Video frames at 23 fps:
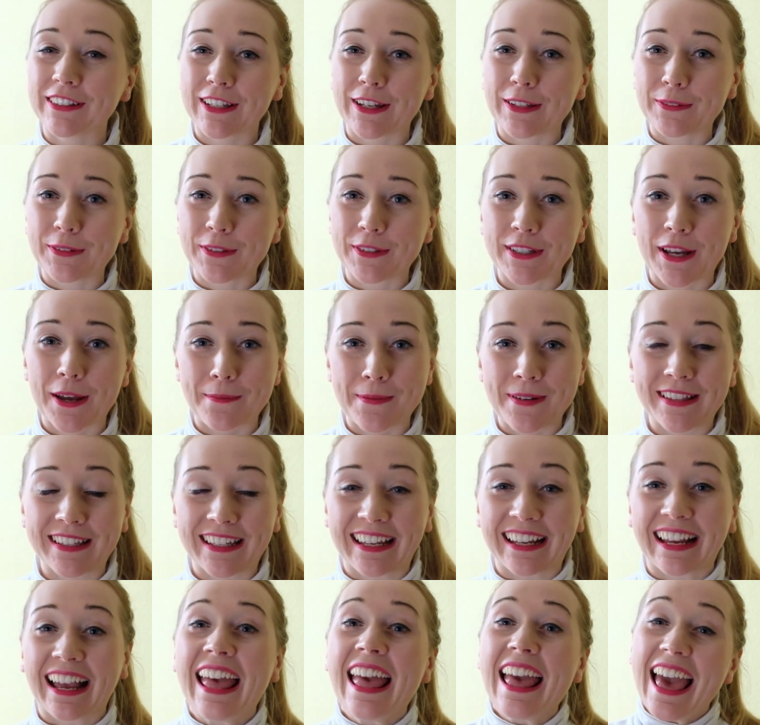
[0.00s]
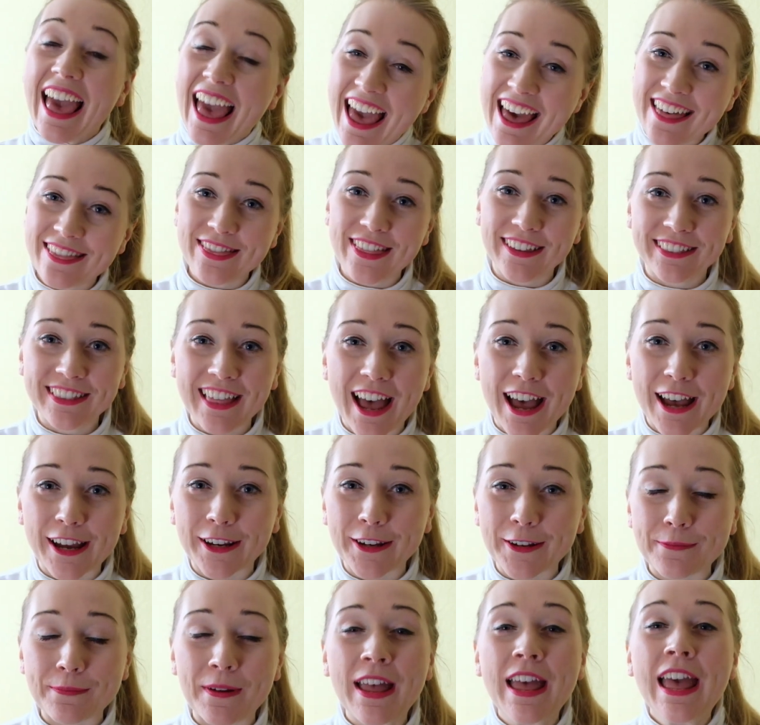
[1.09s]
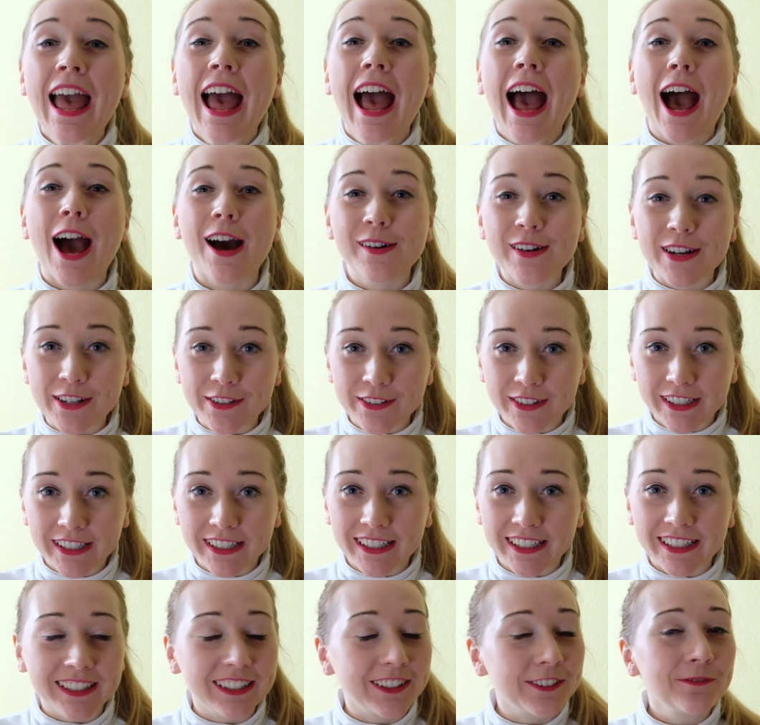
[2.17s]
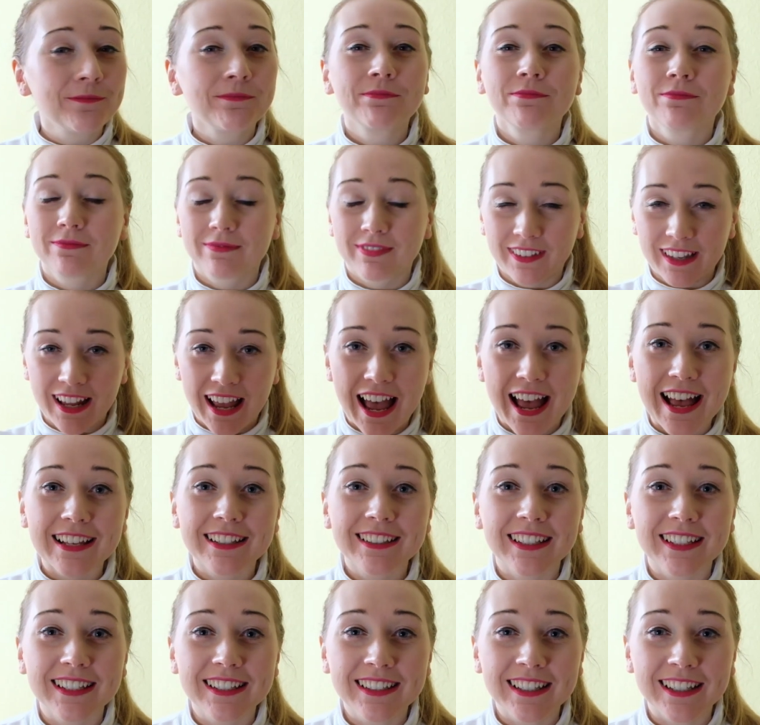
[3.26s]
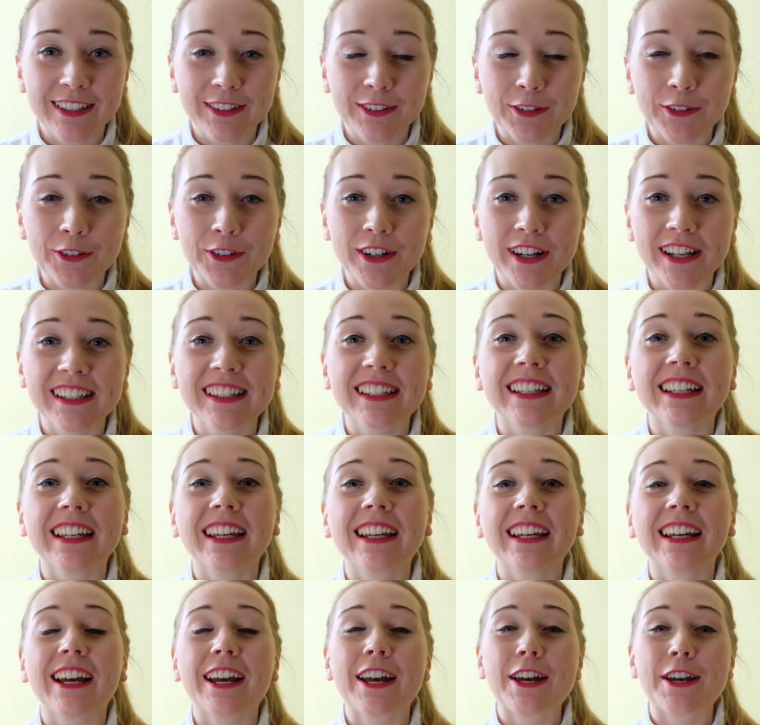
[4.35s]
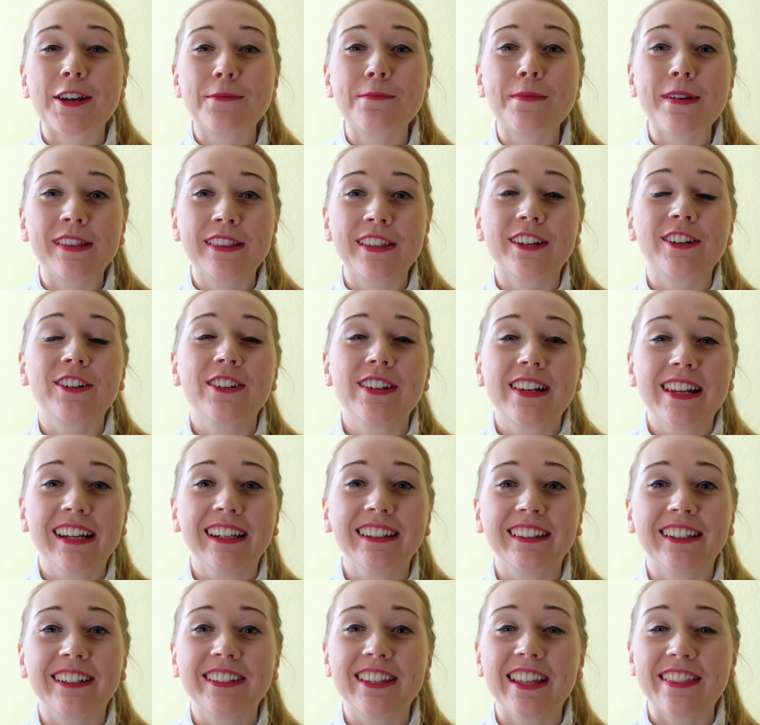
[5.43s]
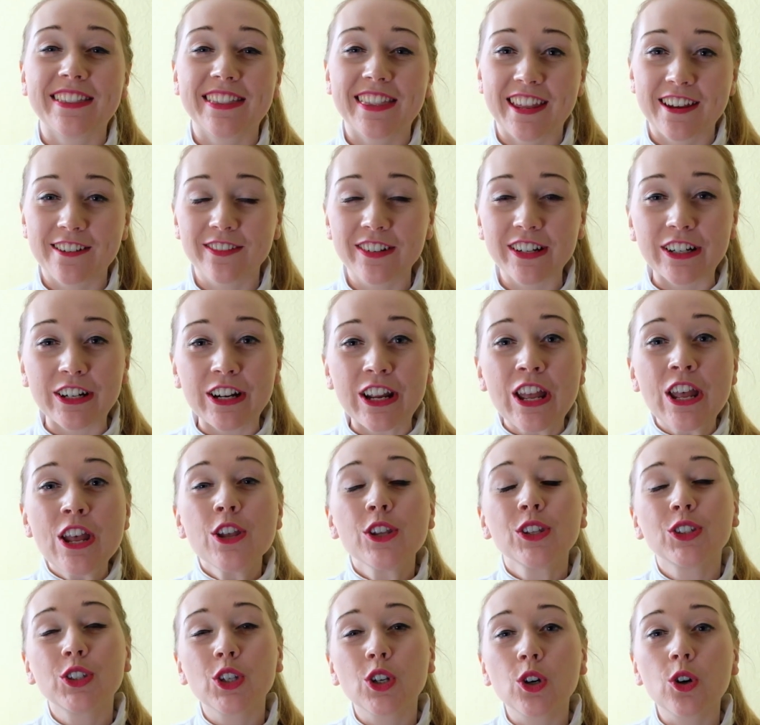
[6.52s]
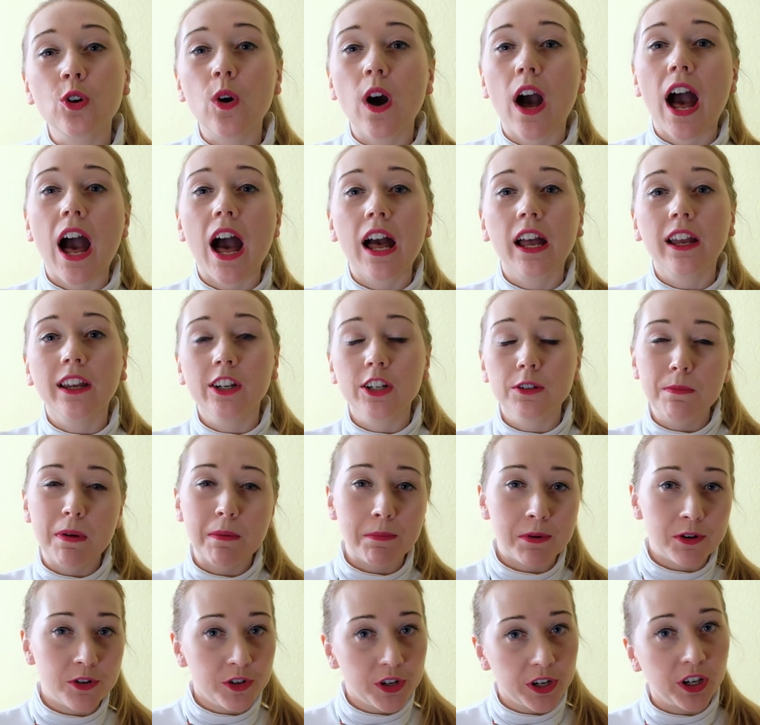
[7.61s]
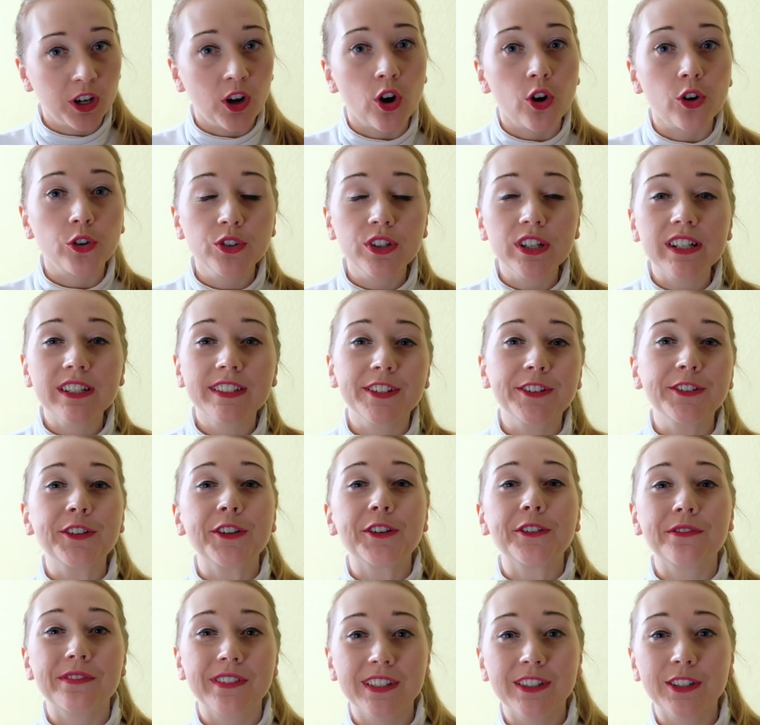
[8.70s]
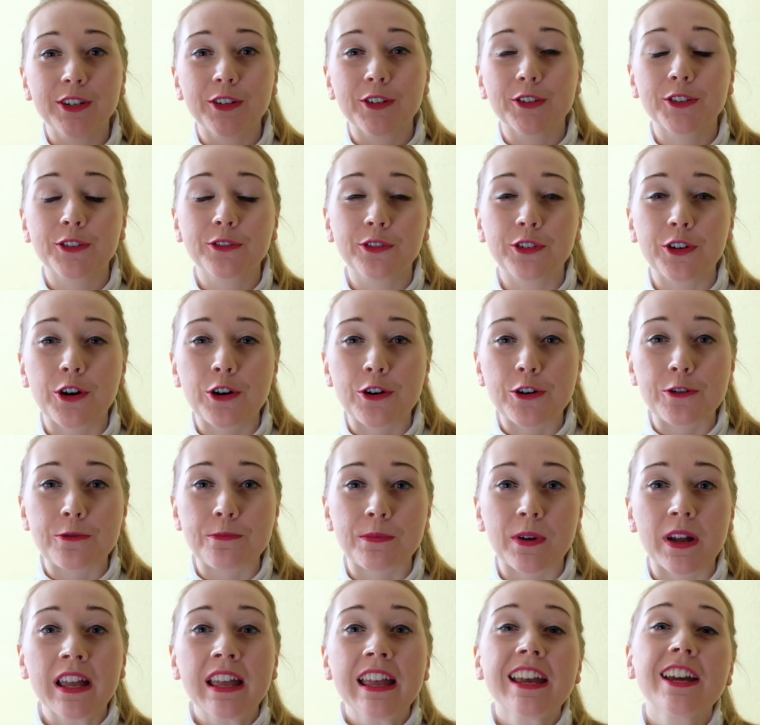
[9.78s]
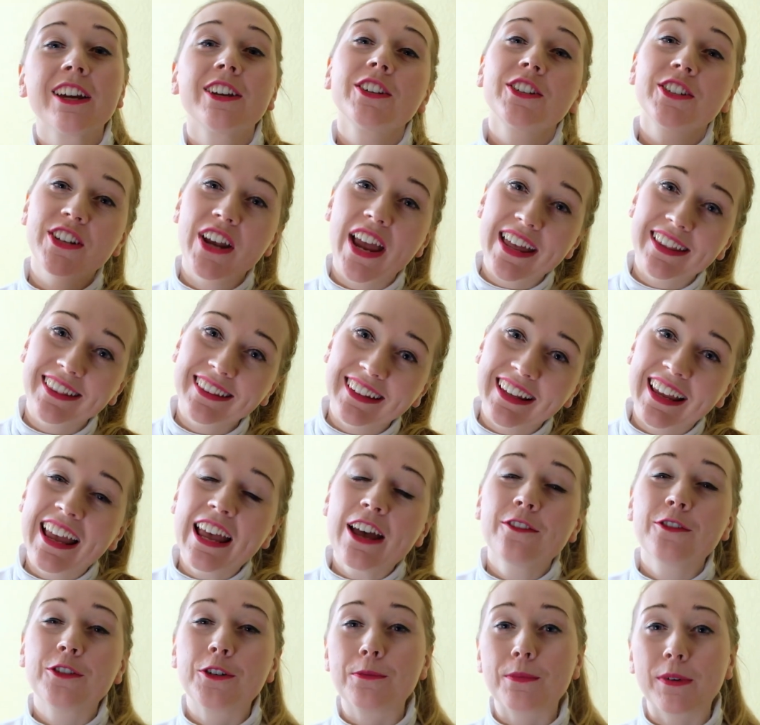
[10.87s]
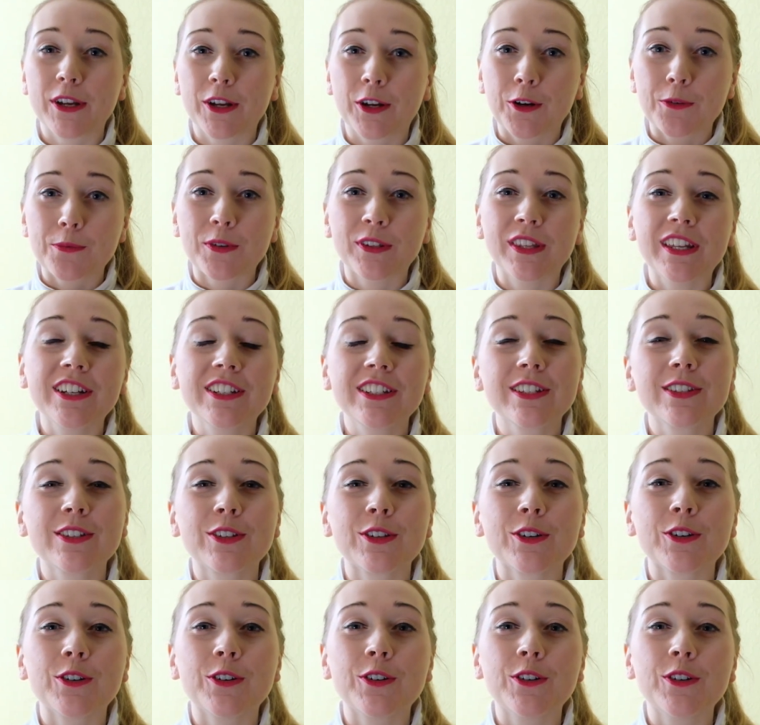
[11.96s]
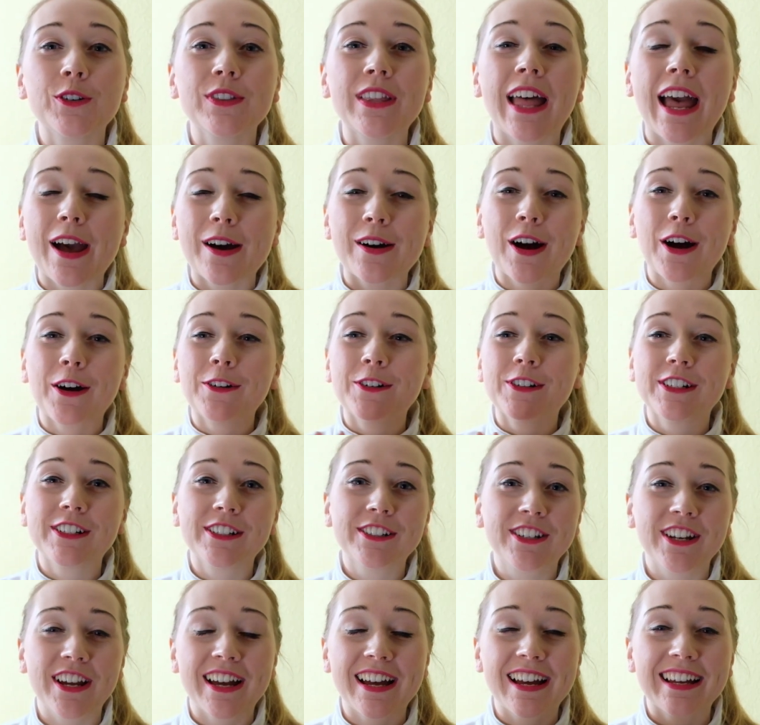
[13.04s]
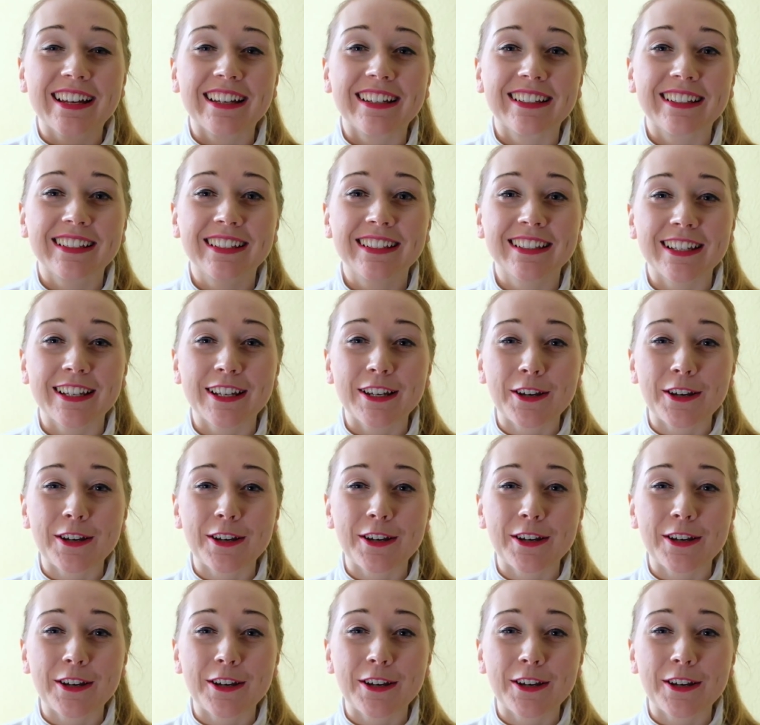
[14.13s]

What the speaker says: that was happening at the time. However, as I said already, better later than never. So I remember recording certain videos from chat, from my accommodation, so now I will just